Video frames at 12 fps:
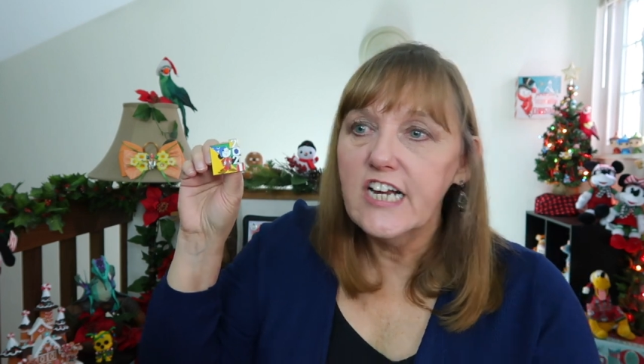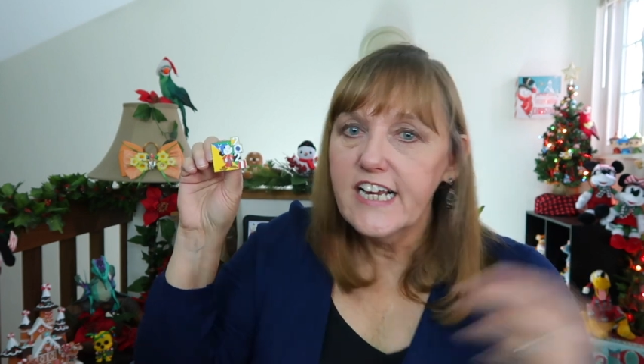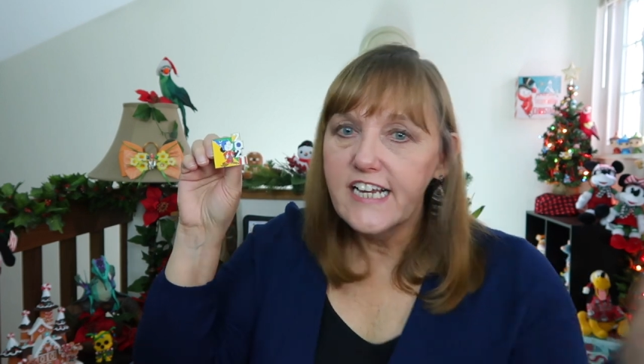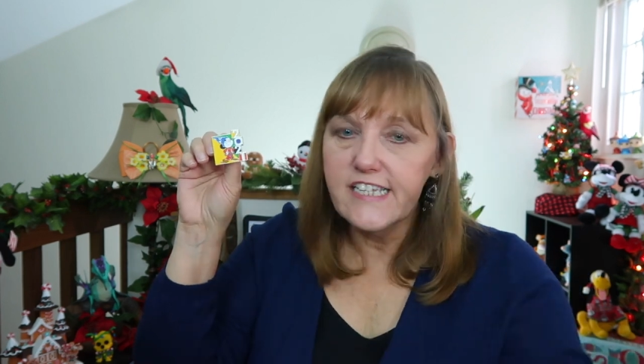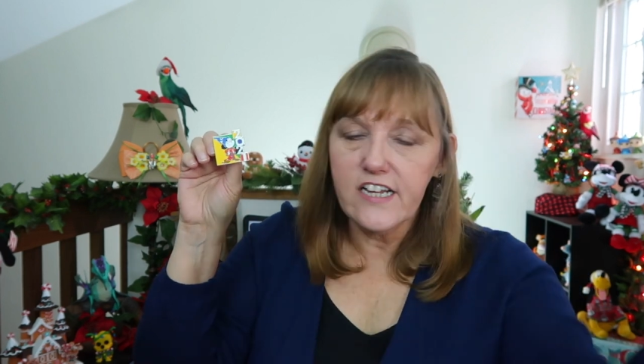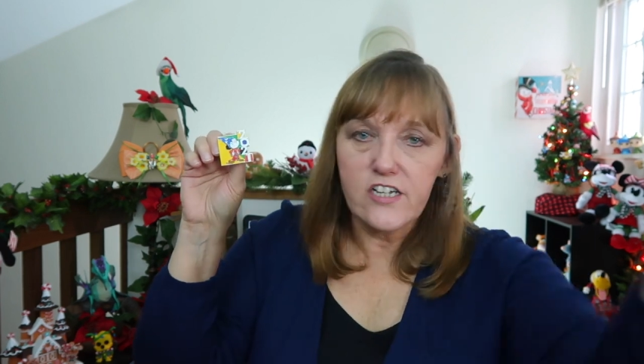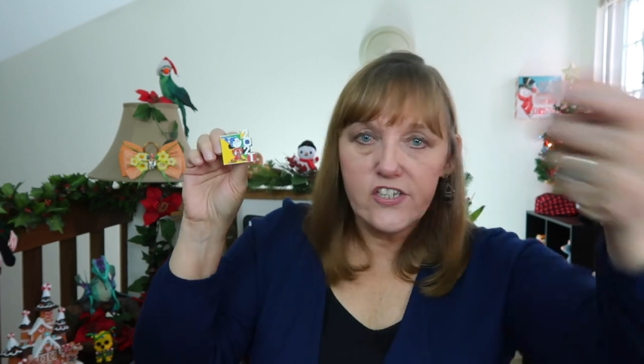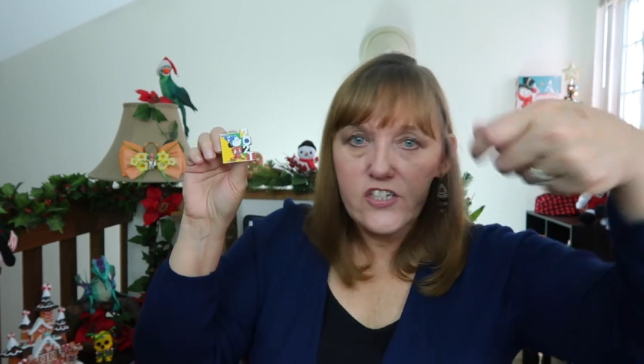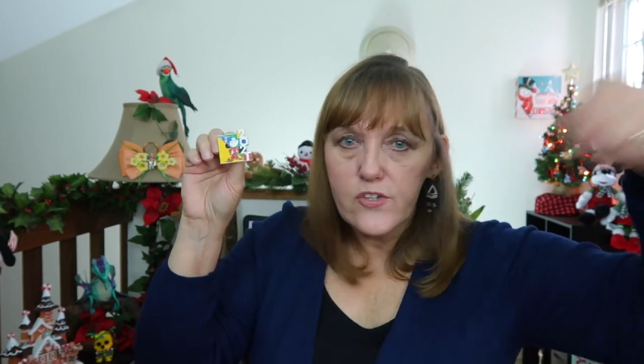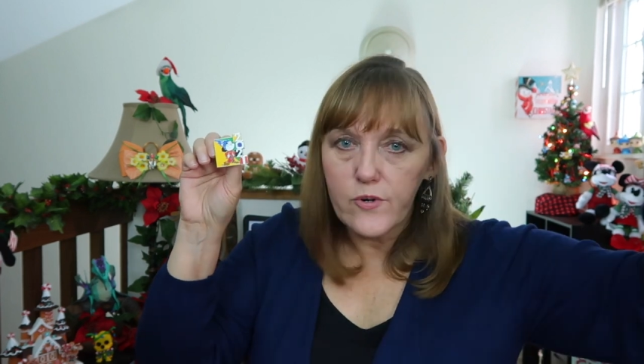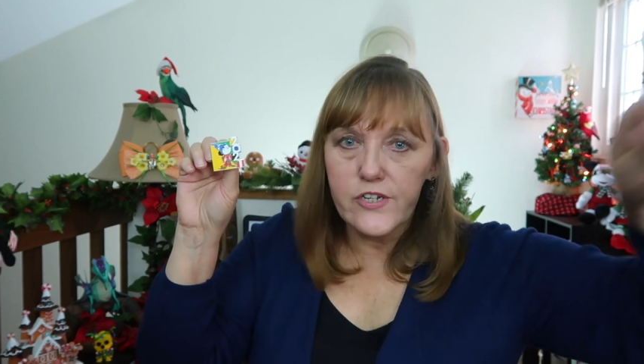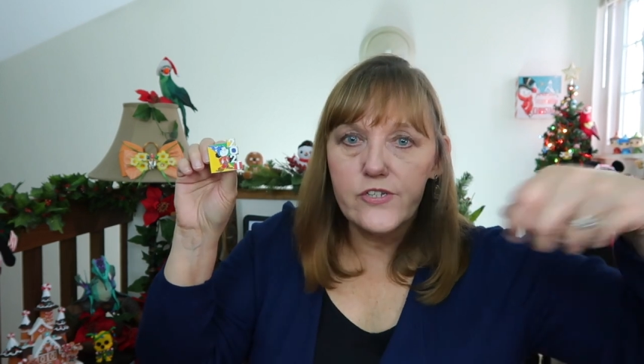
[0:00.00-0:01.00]
He's gonna
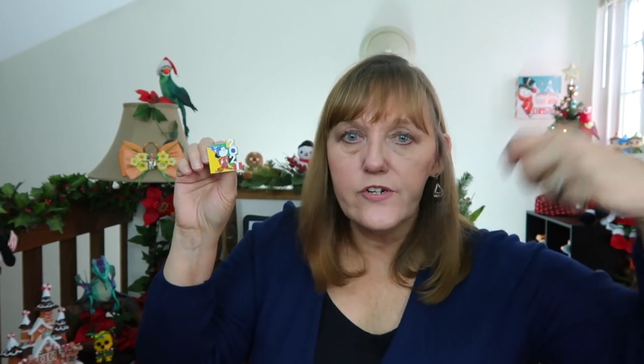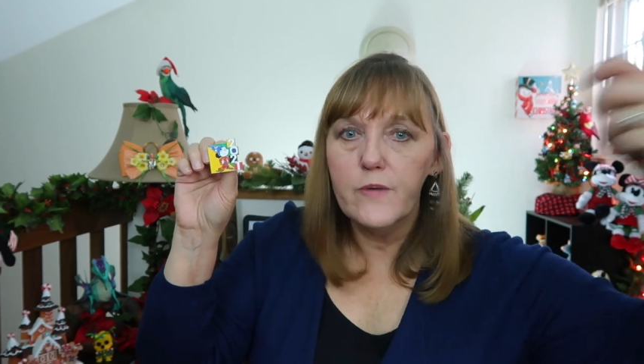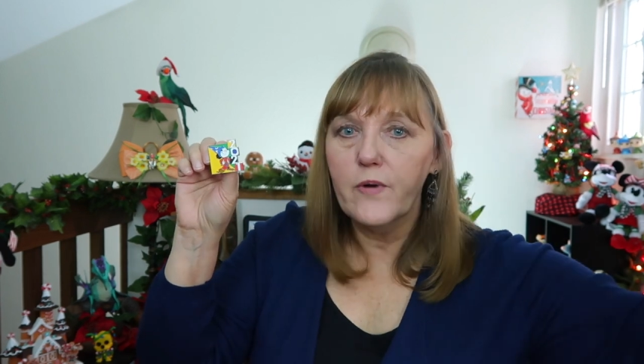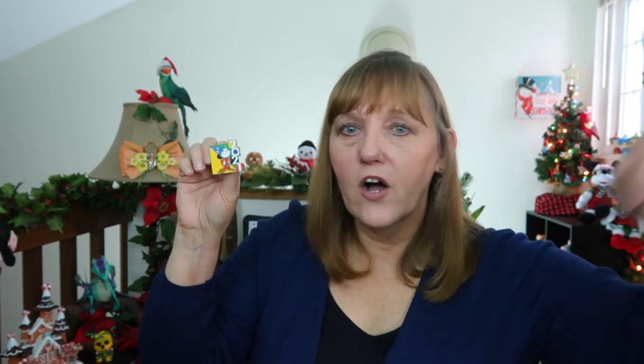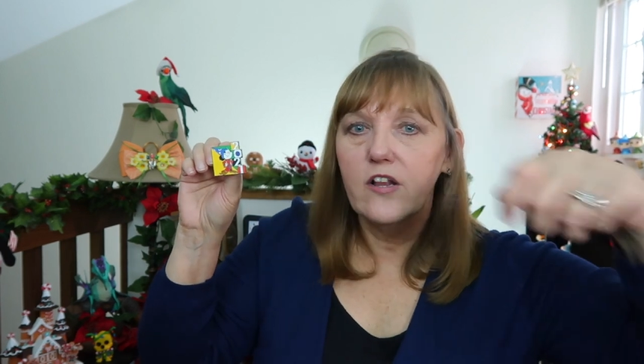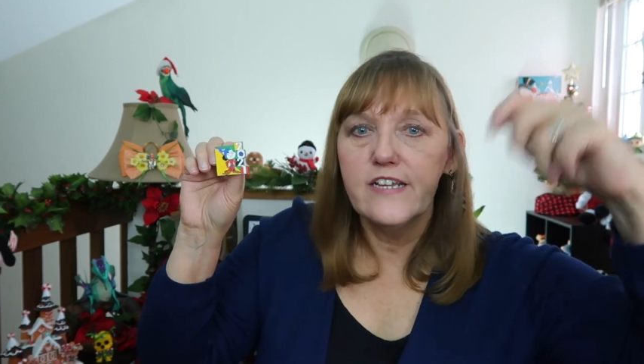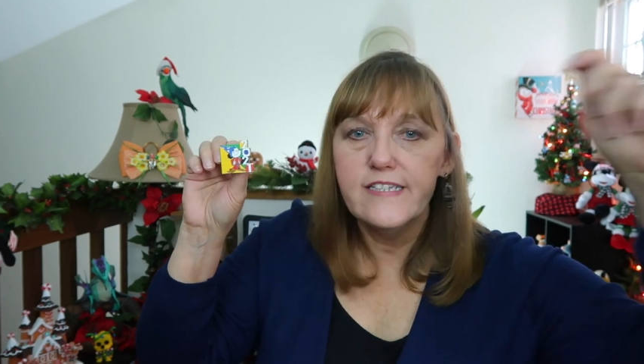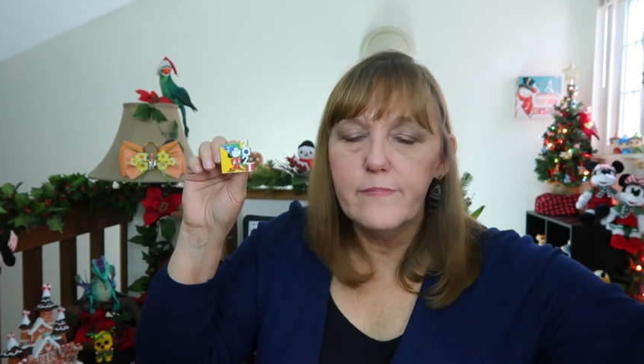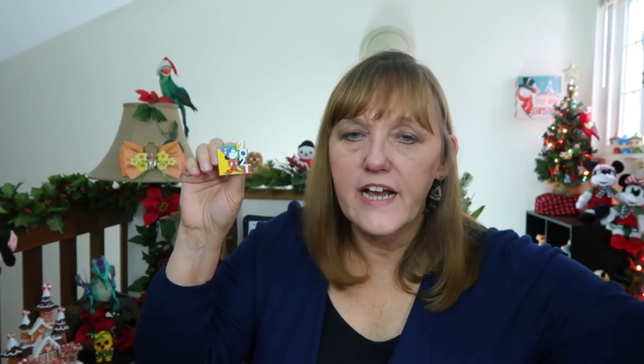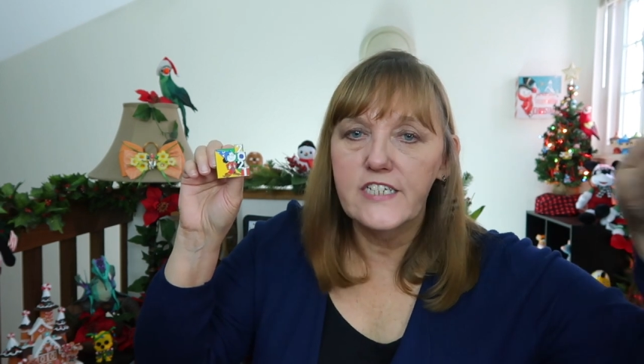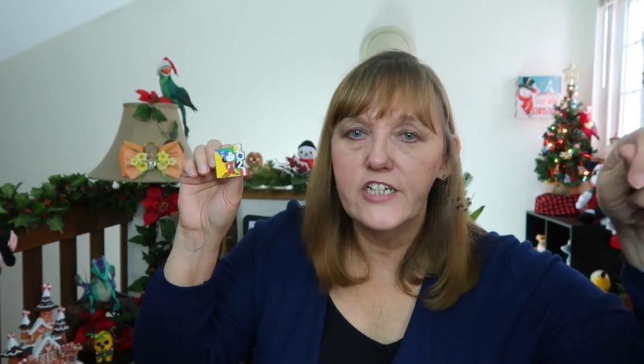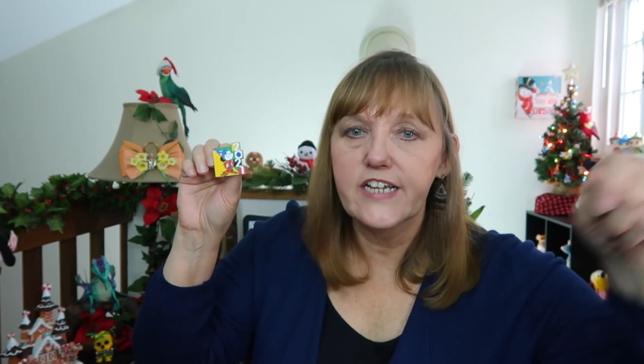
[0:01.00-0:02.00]
sorcerer up all his
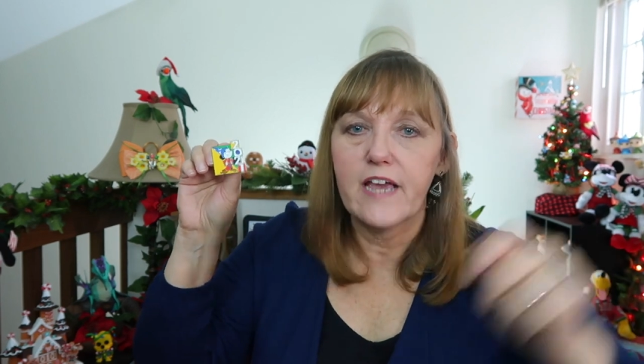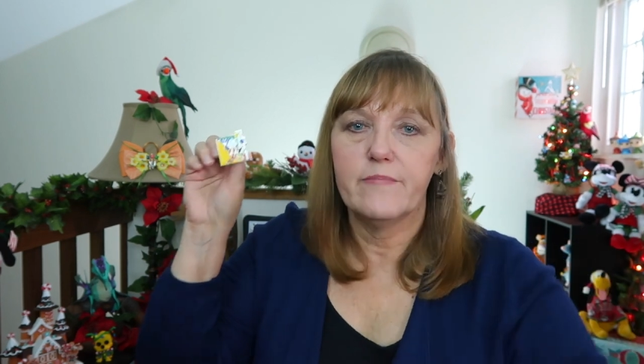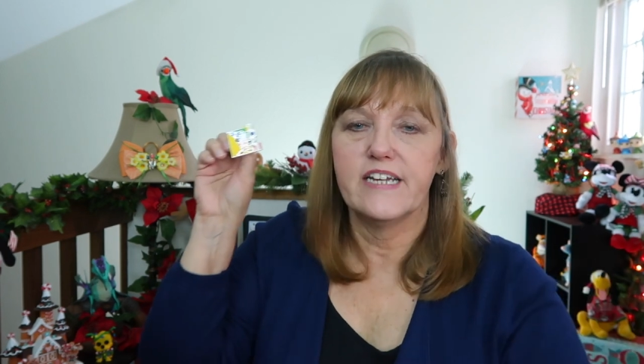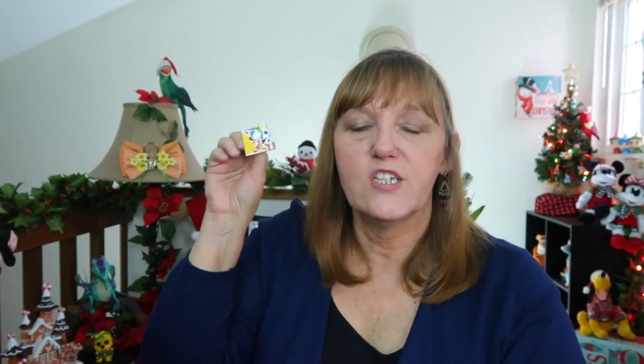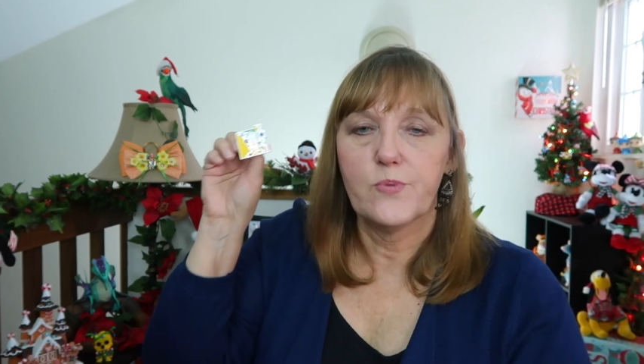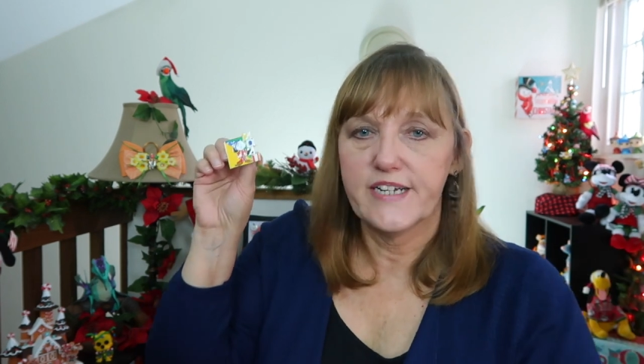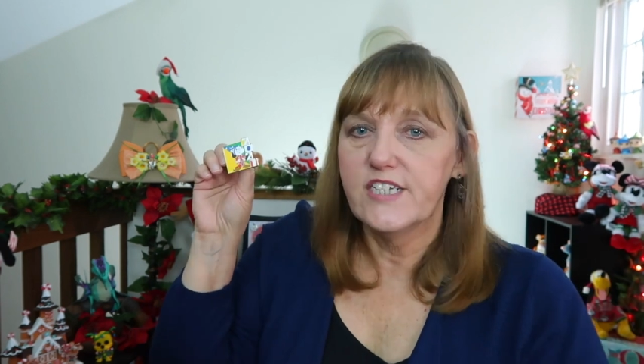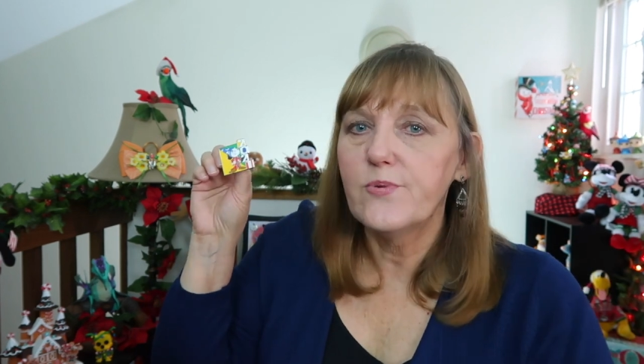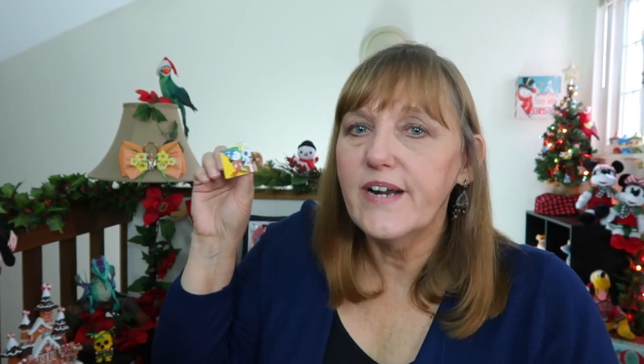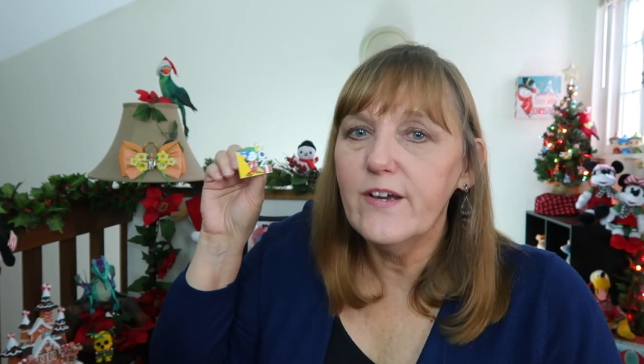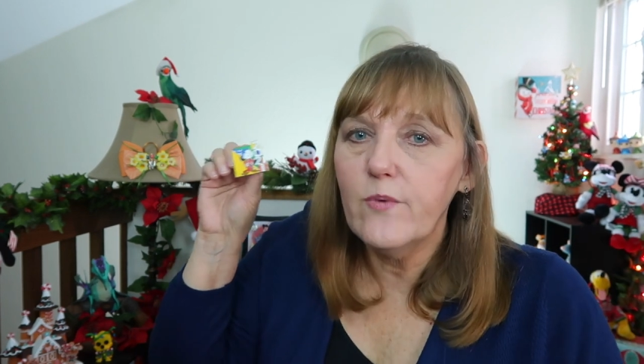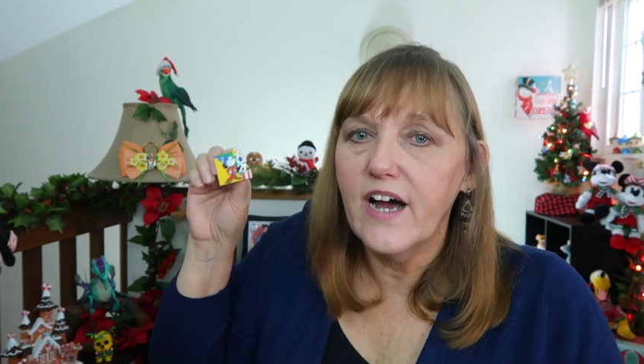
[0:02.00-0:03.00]
magic and make
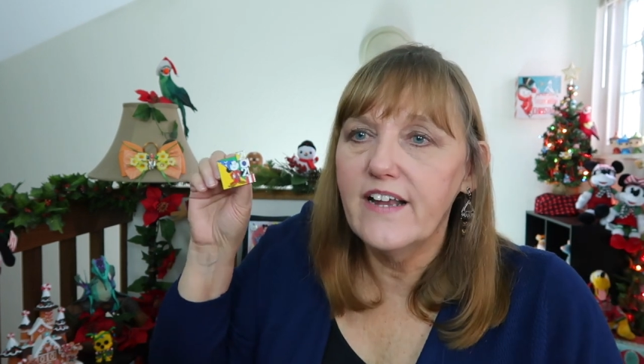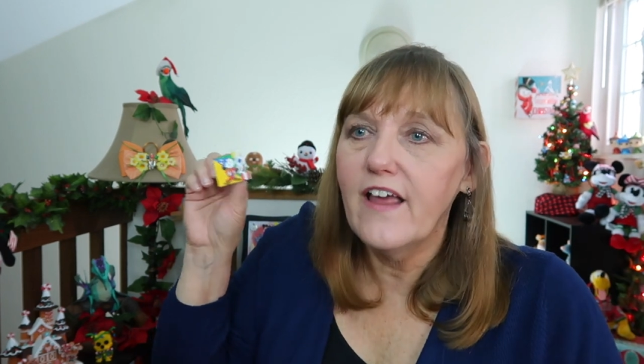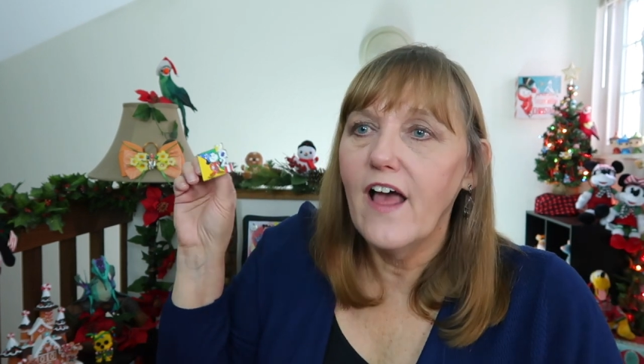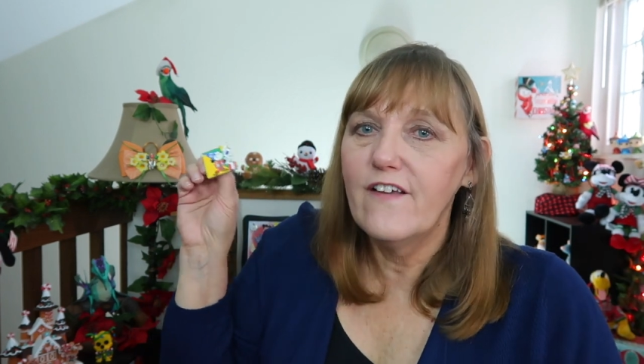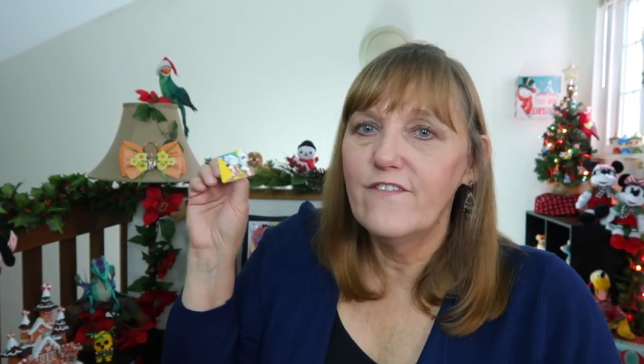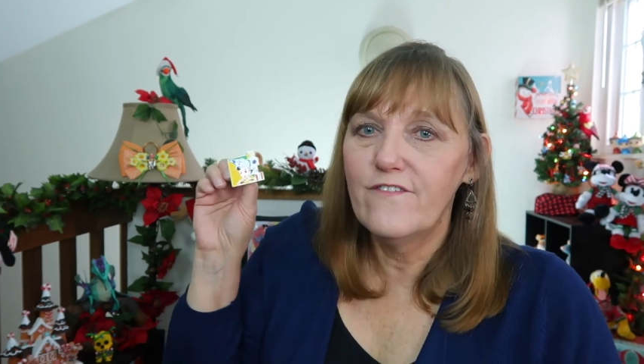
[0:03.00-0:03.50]
2021